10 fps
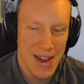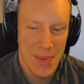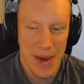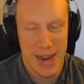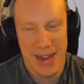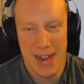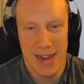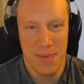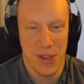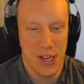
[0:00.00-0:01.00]
But I did
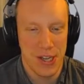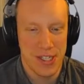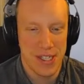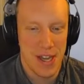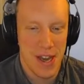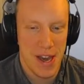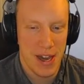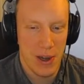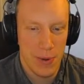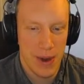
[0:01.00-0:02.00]
it because uh, I
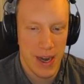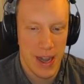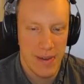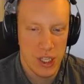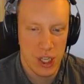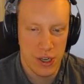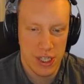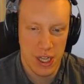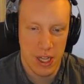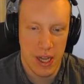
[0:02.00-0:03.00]
already have a Toxel.